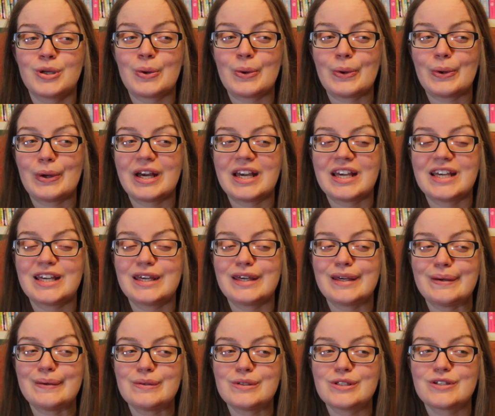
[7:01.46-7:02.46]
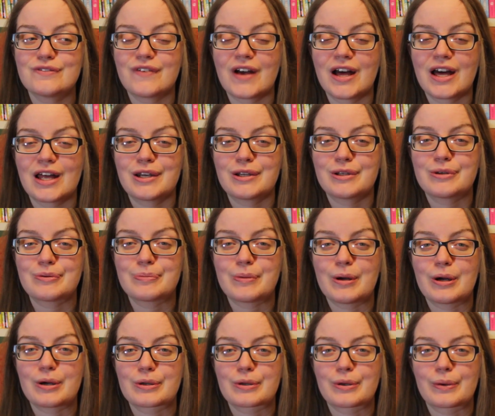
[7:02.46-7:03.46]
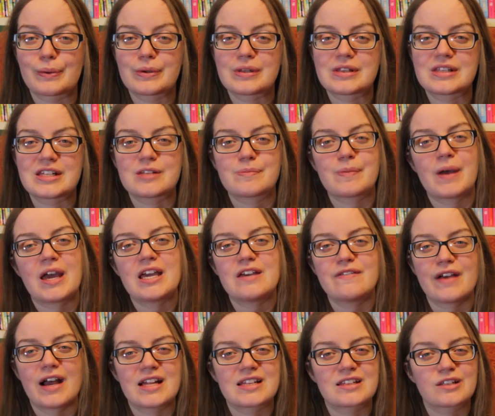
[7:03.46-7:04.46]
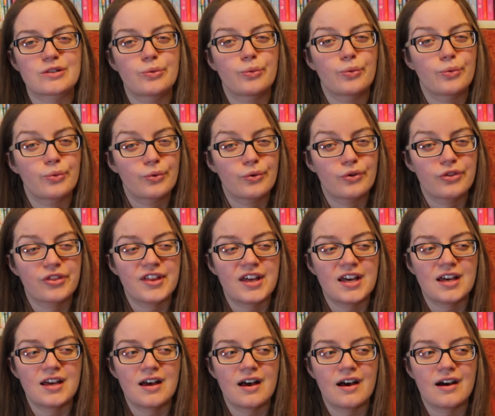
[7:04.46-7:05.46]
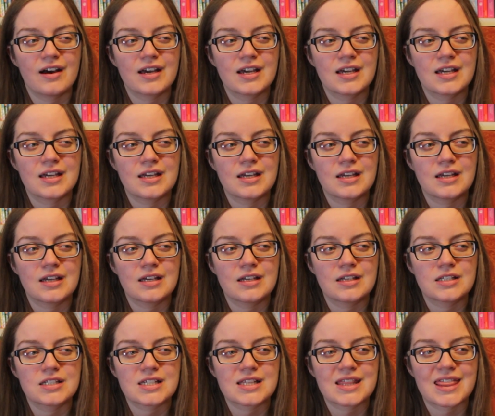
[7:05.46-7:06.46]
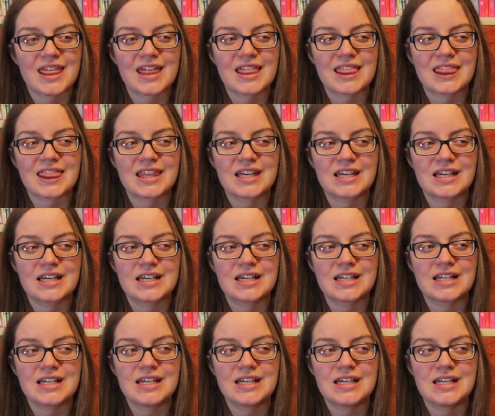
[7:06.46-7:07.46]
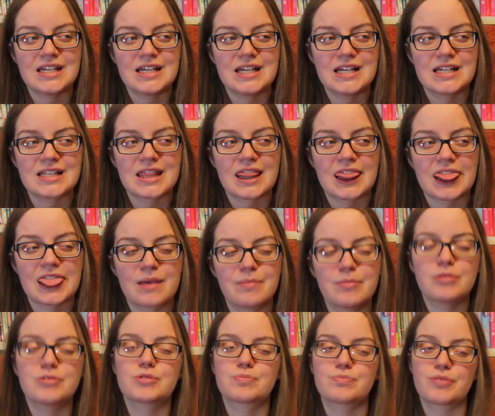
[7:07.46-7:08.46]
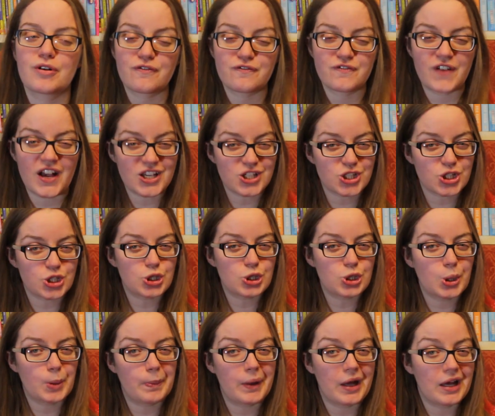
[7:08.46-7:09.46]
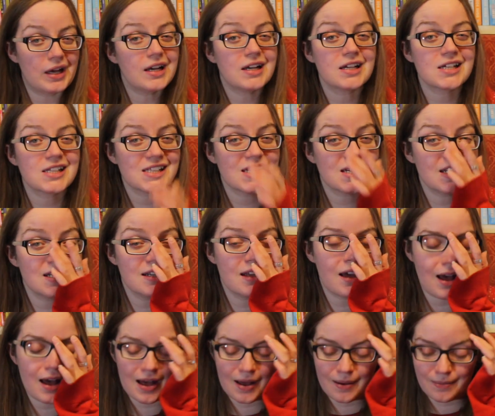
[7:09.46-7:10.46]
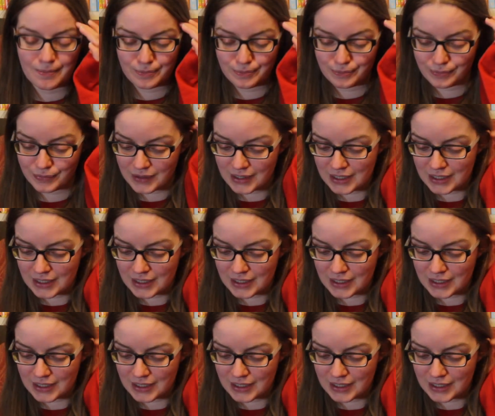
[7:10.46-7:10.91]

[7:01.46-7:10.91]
not a huge fan of Mark Lawrence's behaviour as an author. I just think that he isn't the most professional person. And